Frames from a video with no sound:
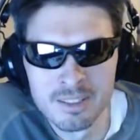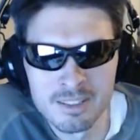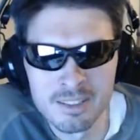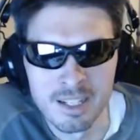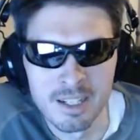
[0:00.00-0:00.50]

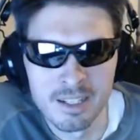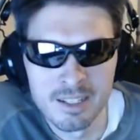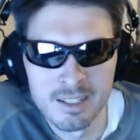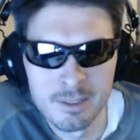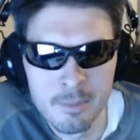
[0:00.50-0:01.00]
Yeah,
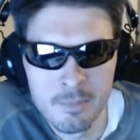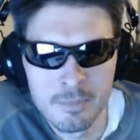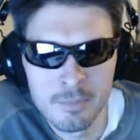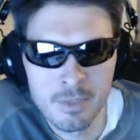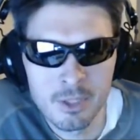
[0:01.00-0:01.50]

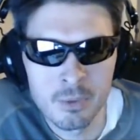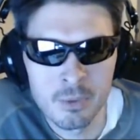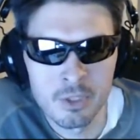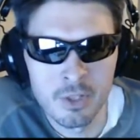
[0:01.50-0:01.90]
you could.